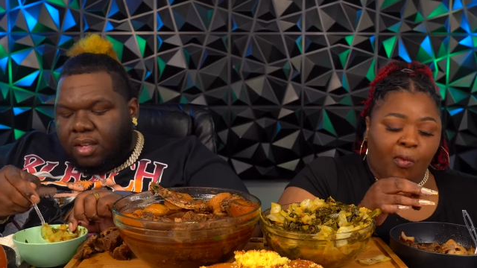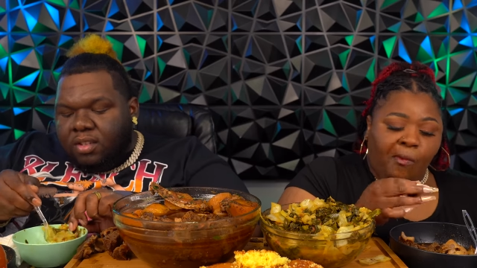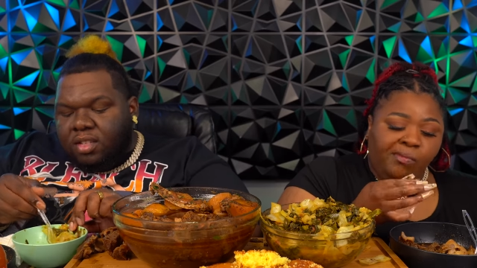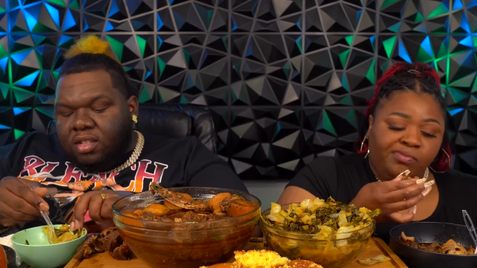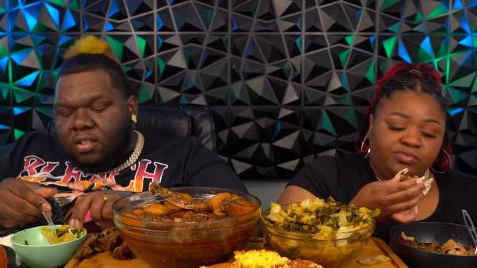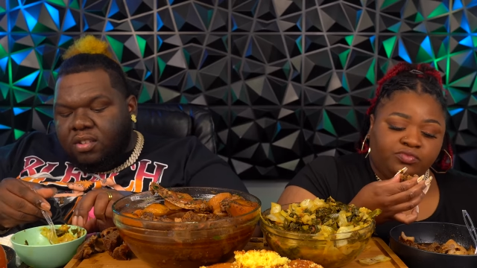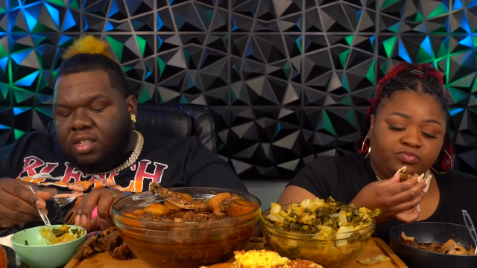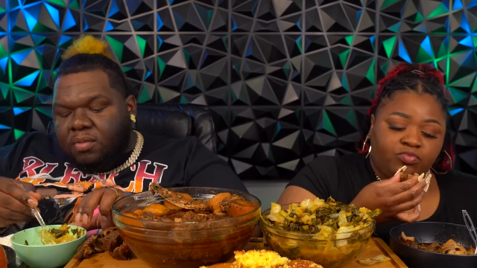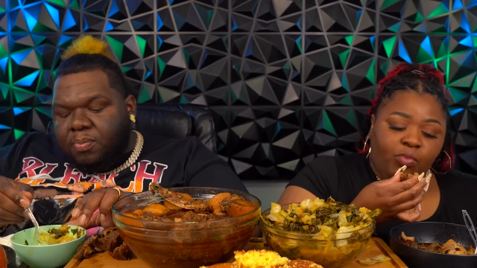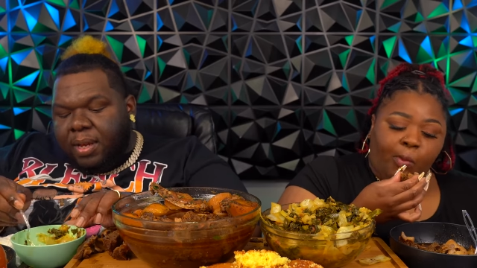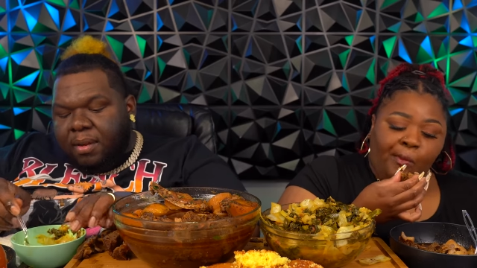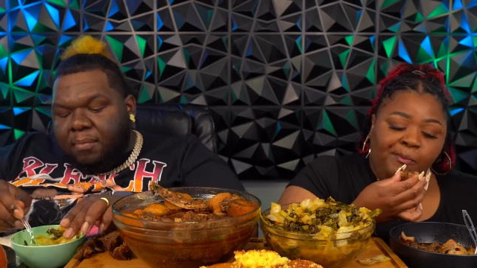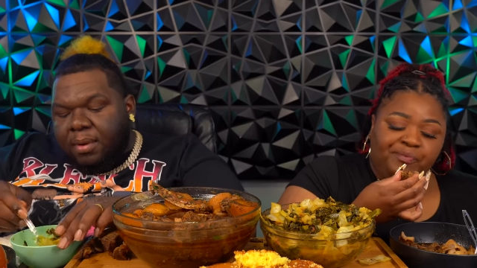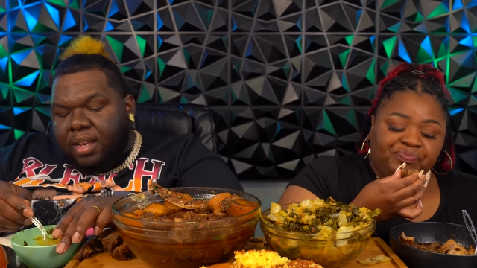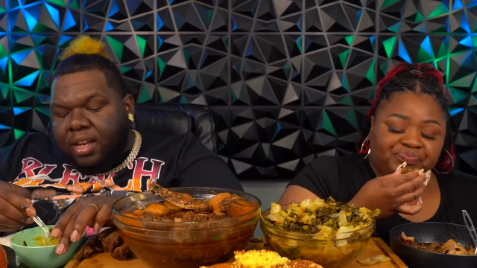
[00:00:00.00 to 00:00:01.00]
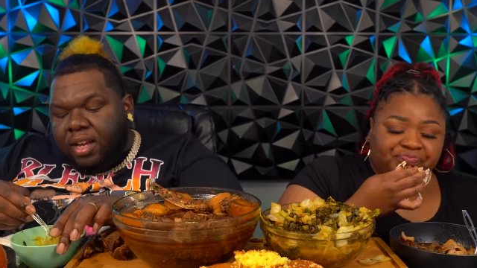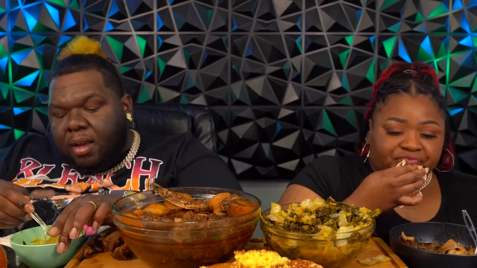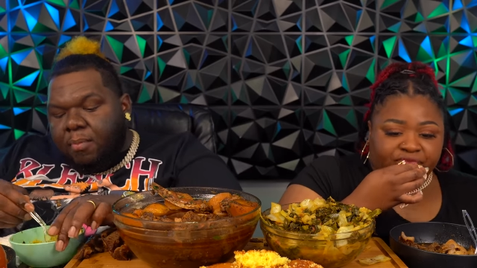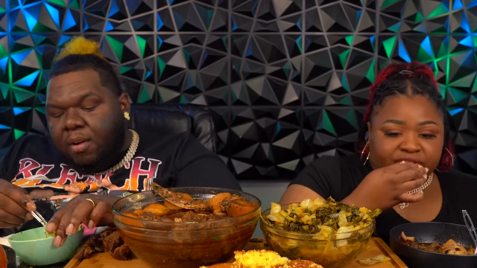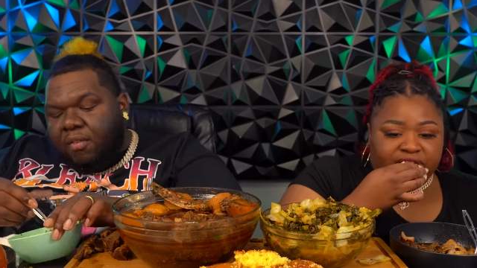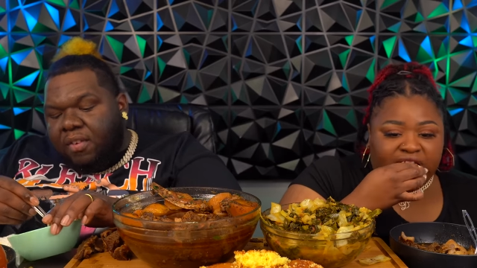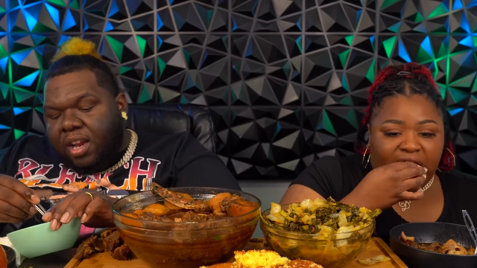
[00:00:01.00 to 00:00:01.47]
Speaker 1: Just don't expect me to come
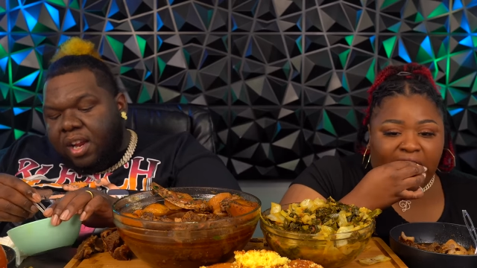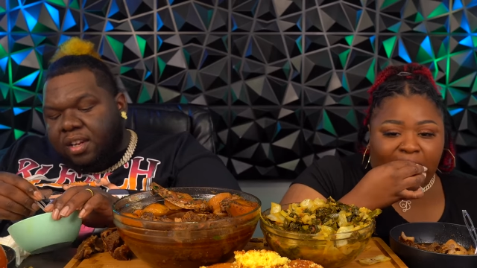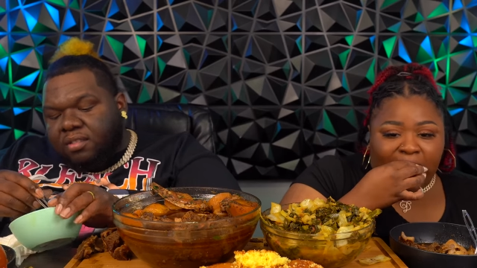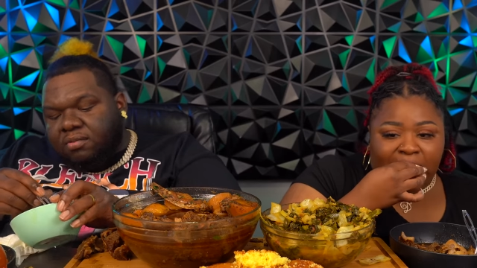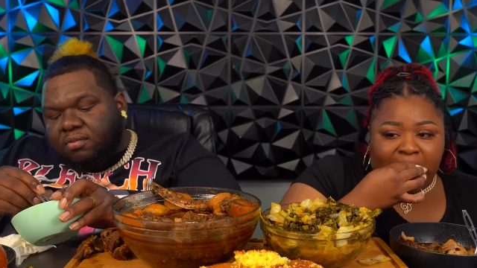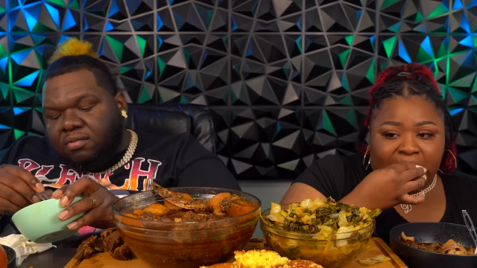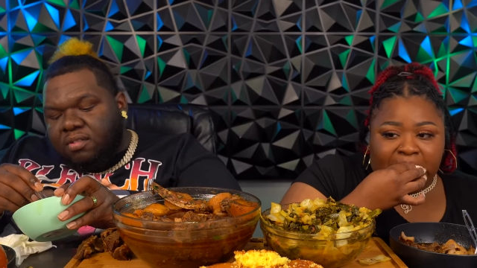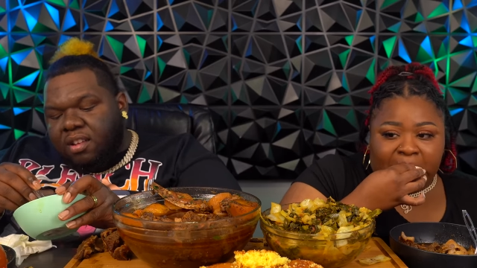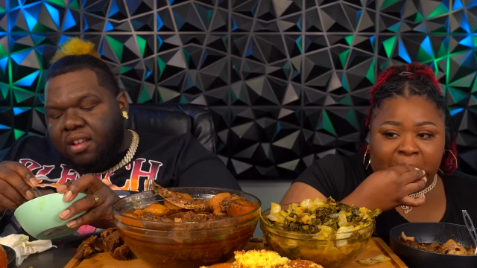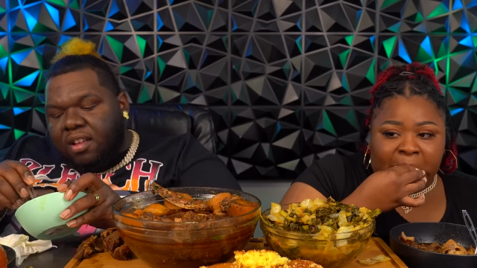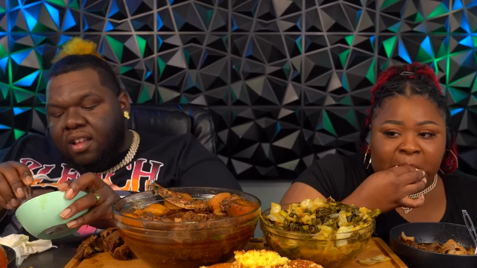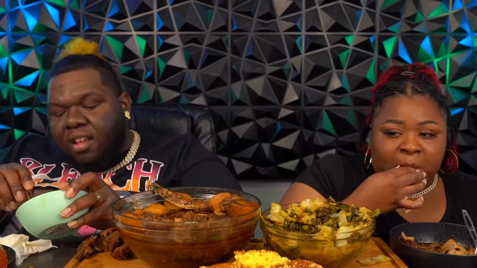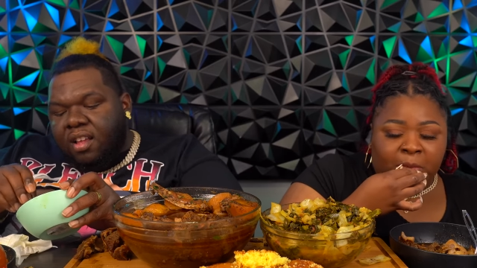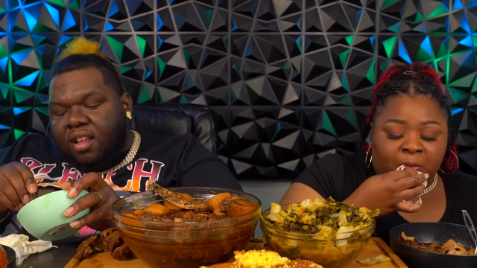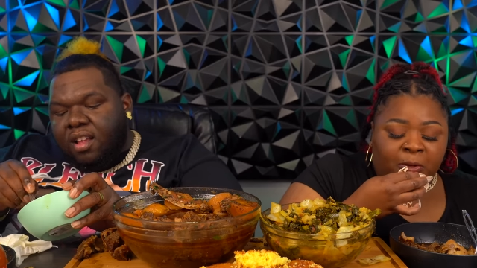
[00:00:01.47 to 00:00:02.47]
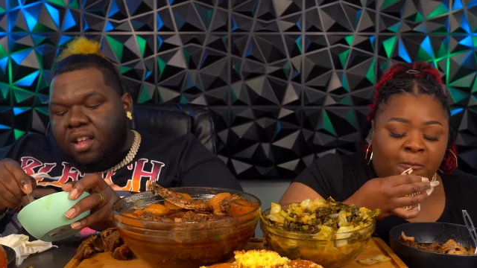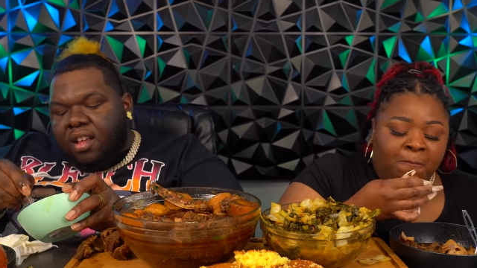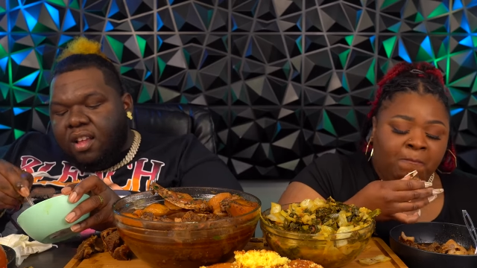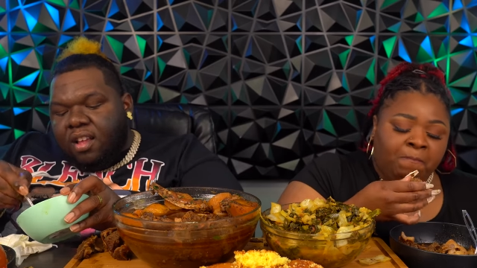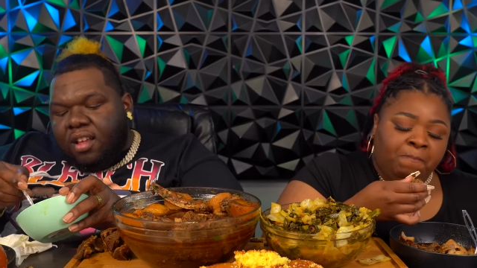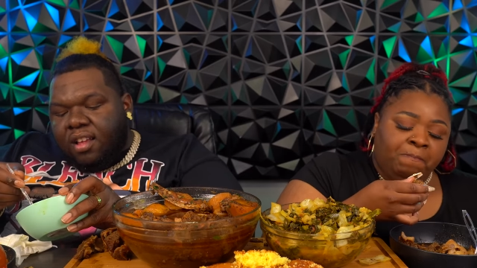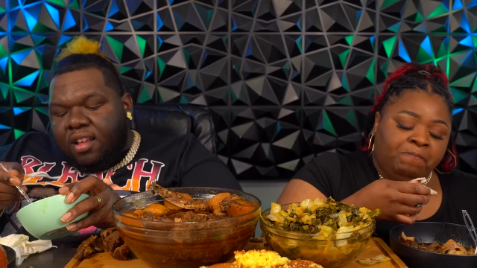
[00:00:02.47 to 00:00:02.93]
over there. Mm
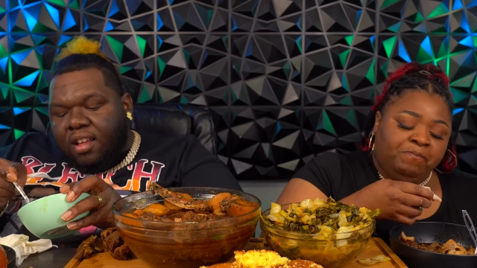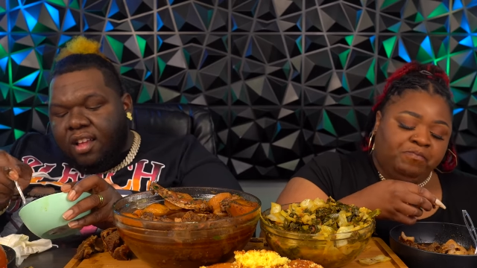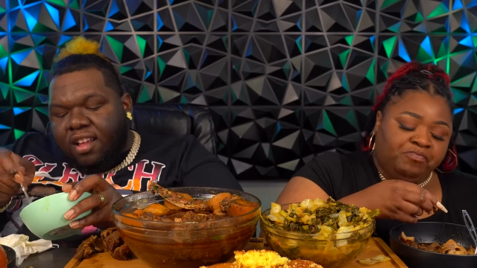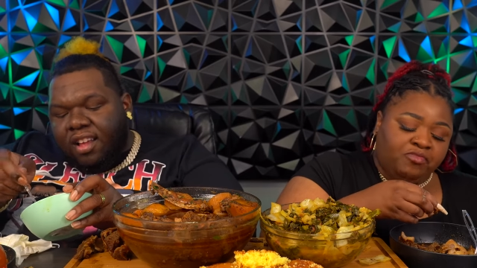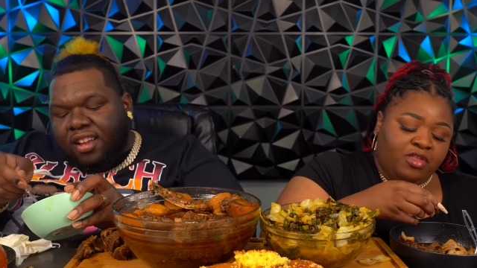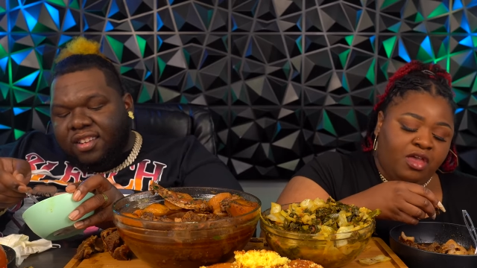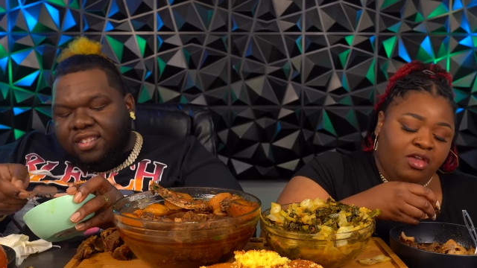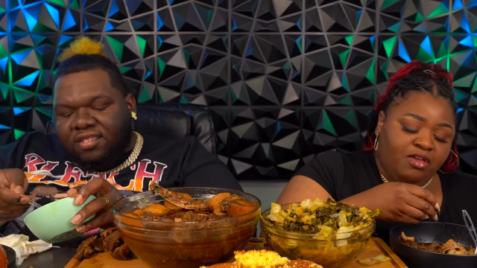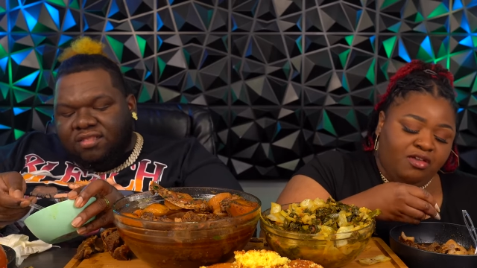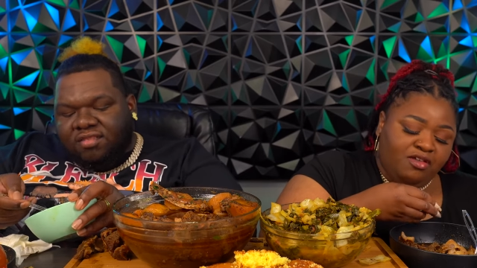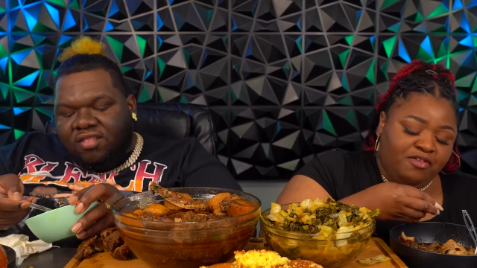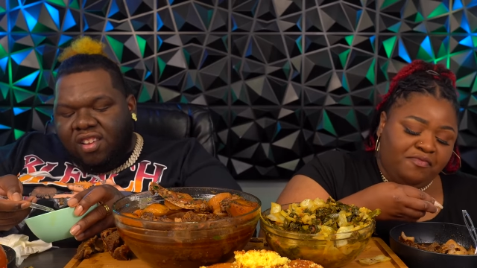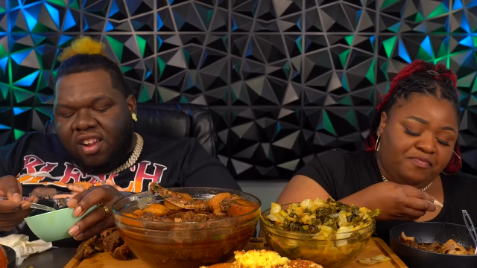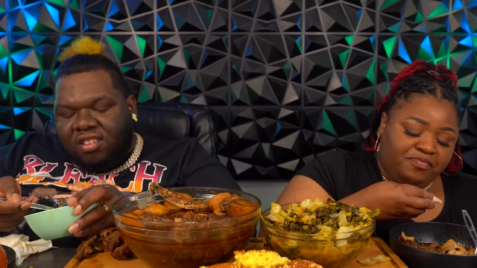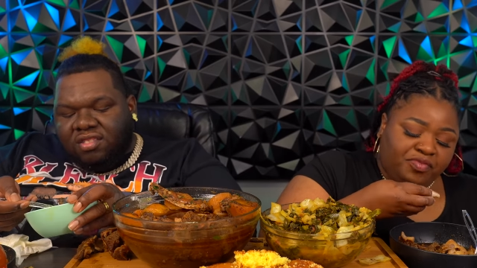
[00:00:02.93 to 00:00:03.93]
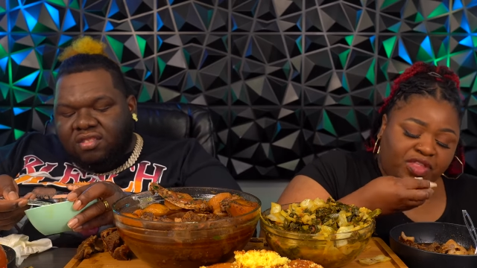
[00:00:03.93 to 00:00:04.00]
-mm.